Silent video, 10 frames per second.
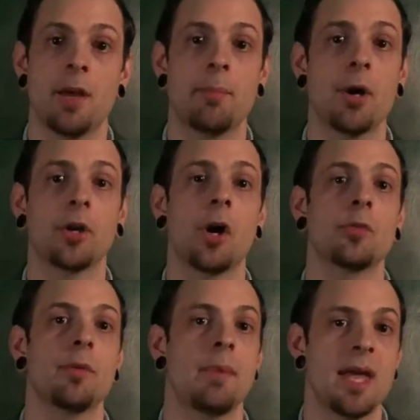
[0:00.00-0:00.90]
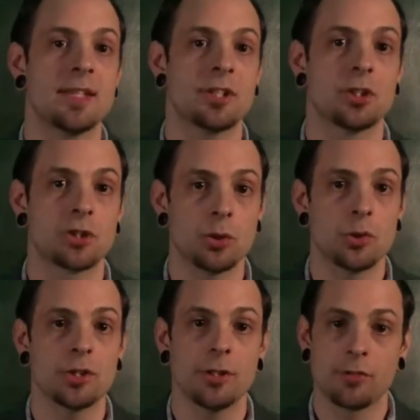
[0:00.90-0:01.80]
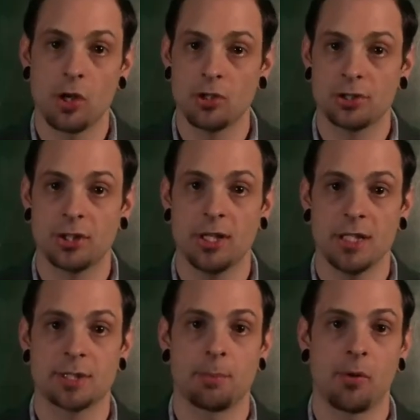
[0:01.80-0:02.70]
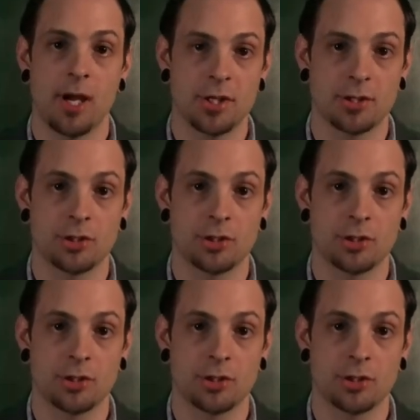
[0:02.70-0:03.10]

Burkhart remains a source of constant inspiration